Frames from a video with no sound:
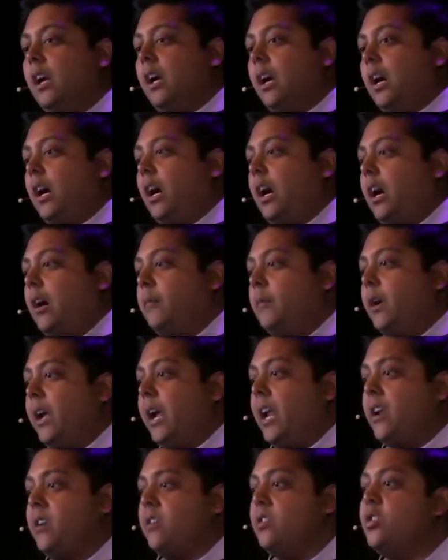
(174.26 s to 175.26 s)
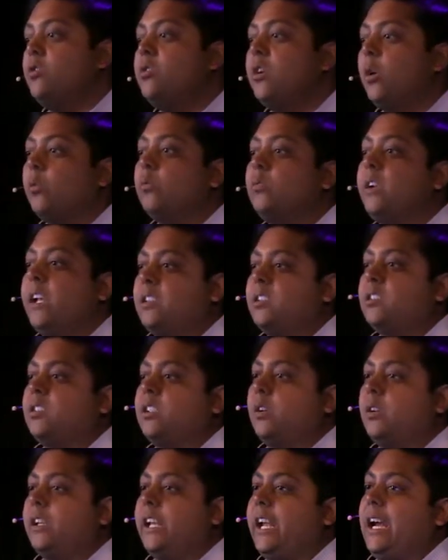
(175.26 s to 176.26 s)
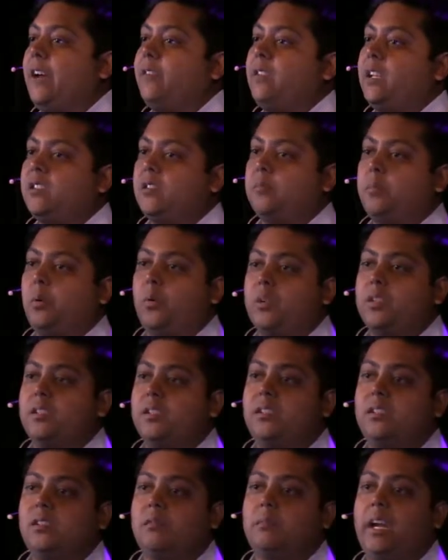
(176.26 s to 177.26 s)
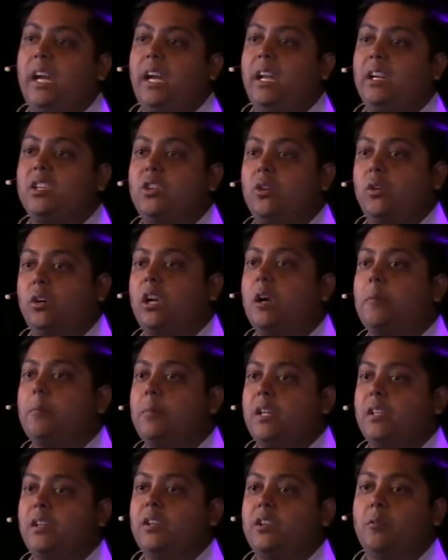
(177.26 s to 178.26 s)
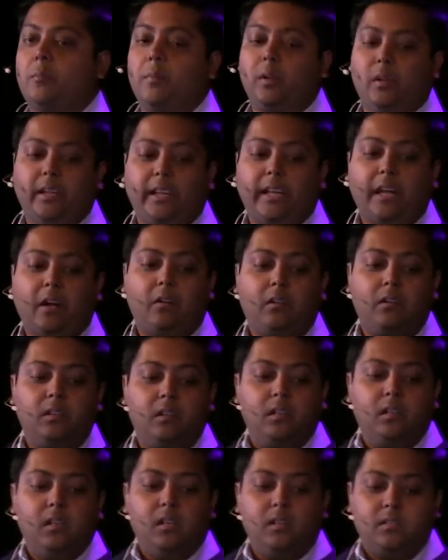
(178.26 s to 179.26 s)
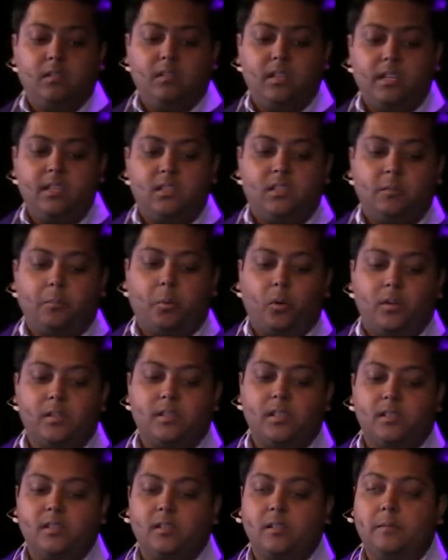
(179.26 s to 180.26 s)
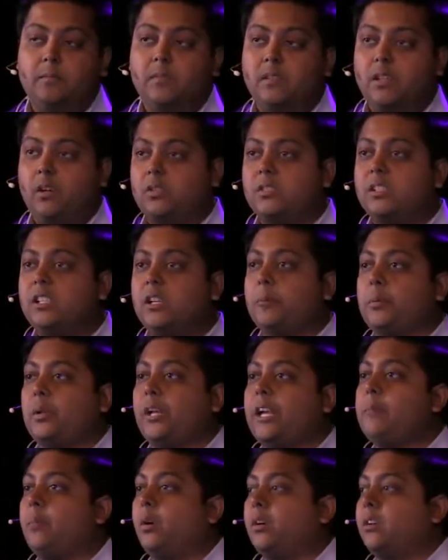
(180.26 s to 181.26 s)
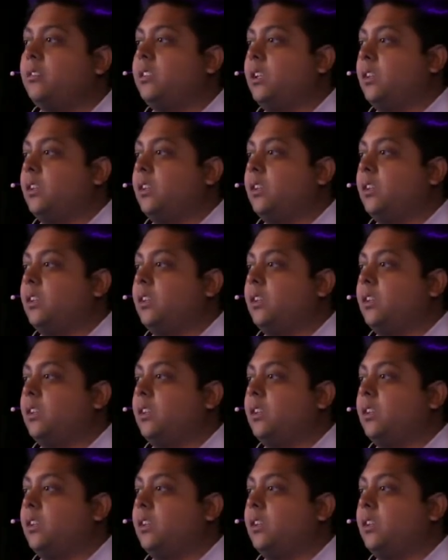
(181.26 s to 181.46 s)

And you don't necessarily have that support system at your company that you're building out. So they need a support system. They also need a playbook.